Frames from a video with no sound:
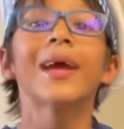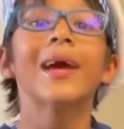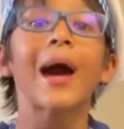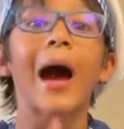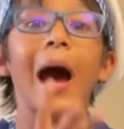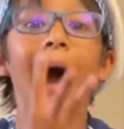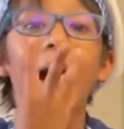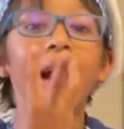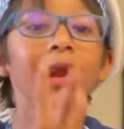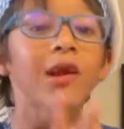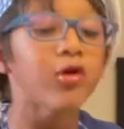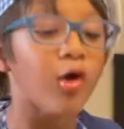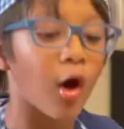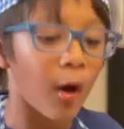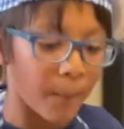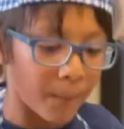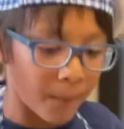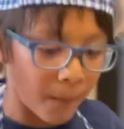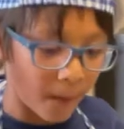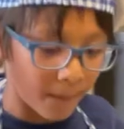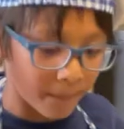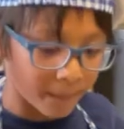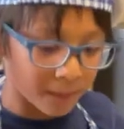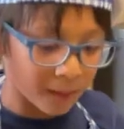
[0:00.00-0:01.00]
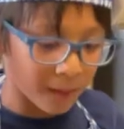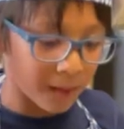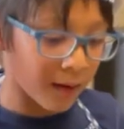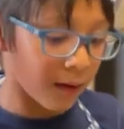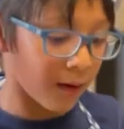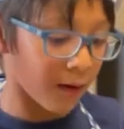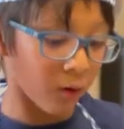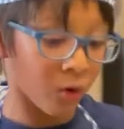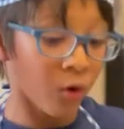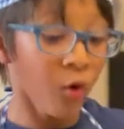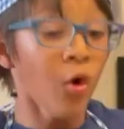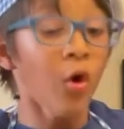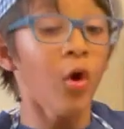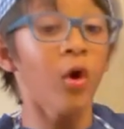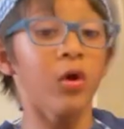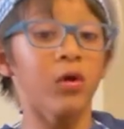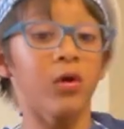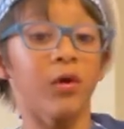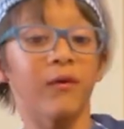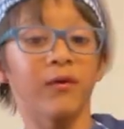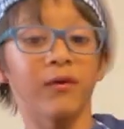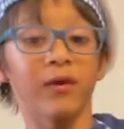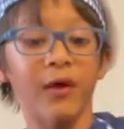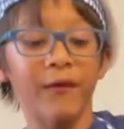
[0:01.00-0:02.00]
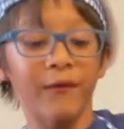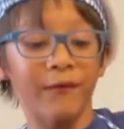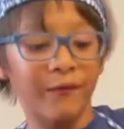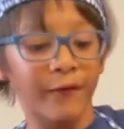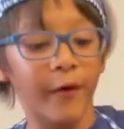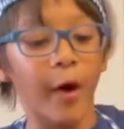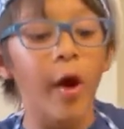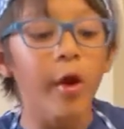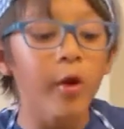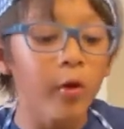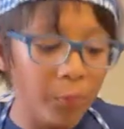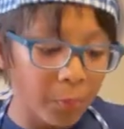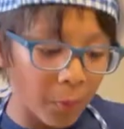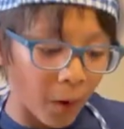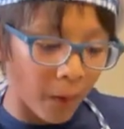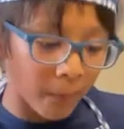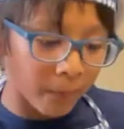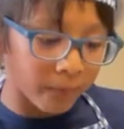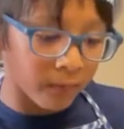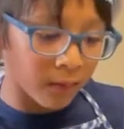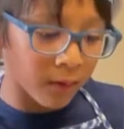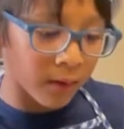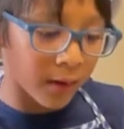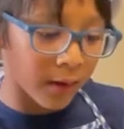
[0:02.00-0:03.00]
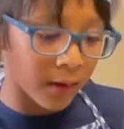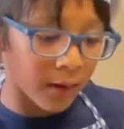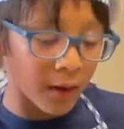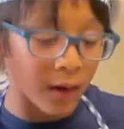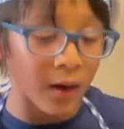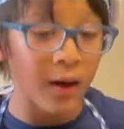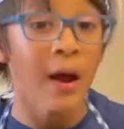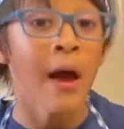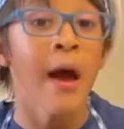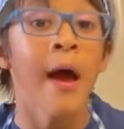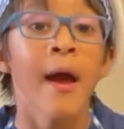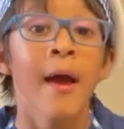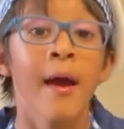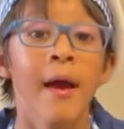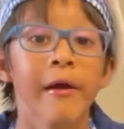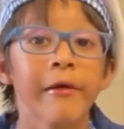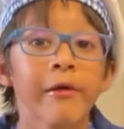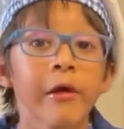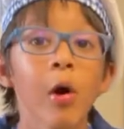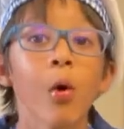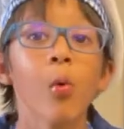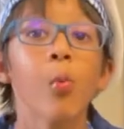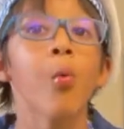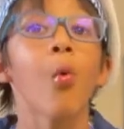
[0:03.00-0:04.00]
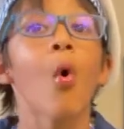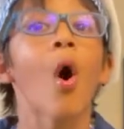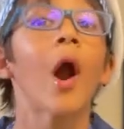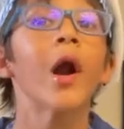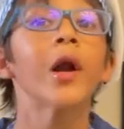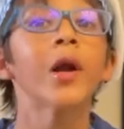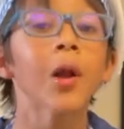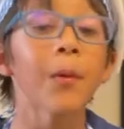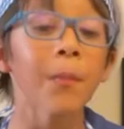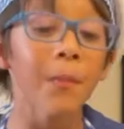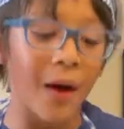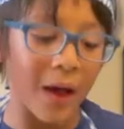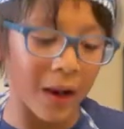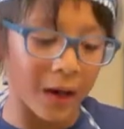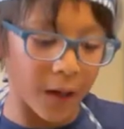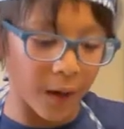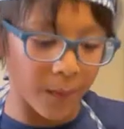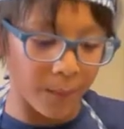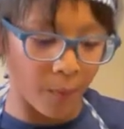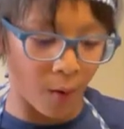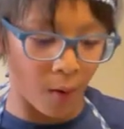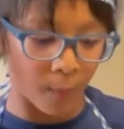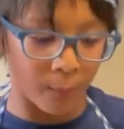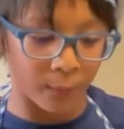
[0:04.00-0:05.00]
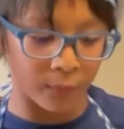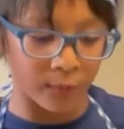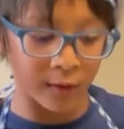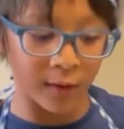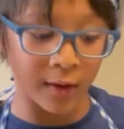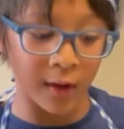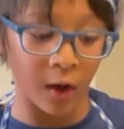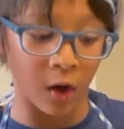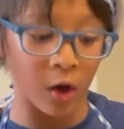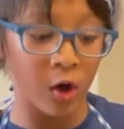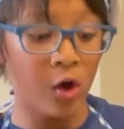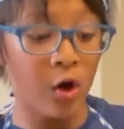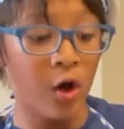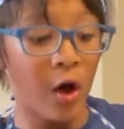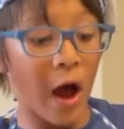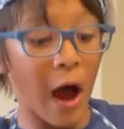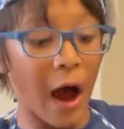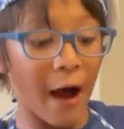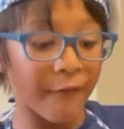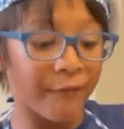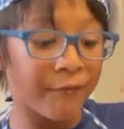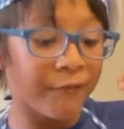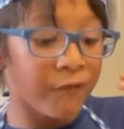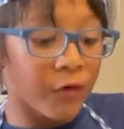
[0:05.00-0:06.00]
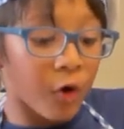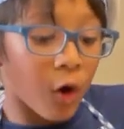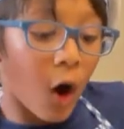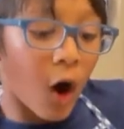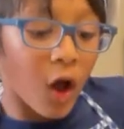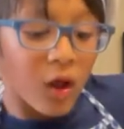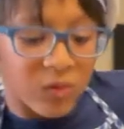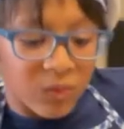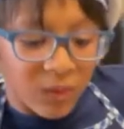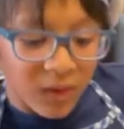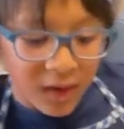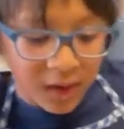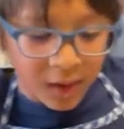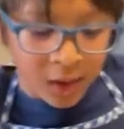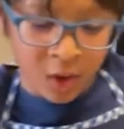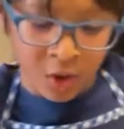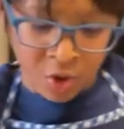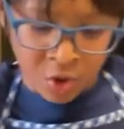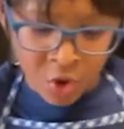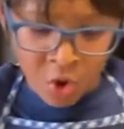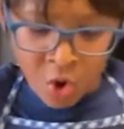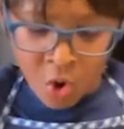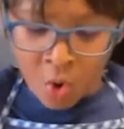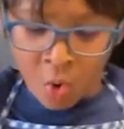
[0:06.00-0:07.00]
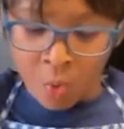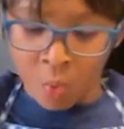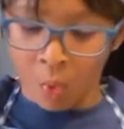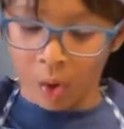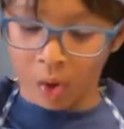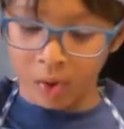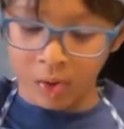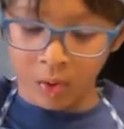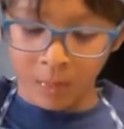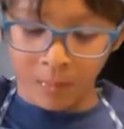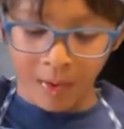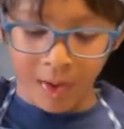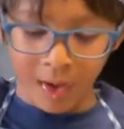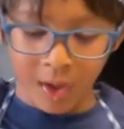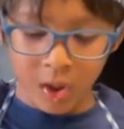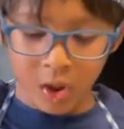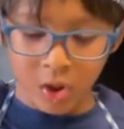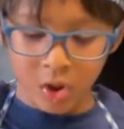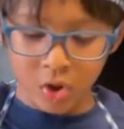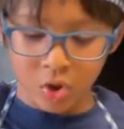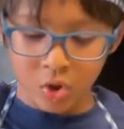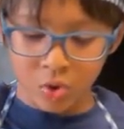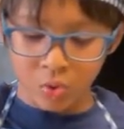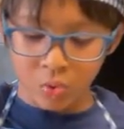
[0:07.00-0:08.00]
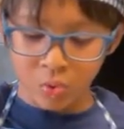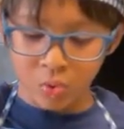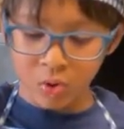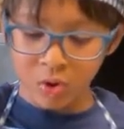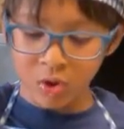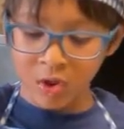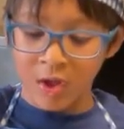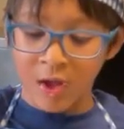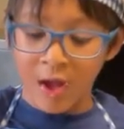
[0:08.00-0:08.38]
kinds of popsicles. So for the first popsicle is a watermelon popsicle. Of course we need watermelon juice.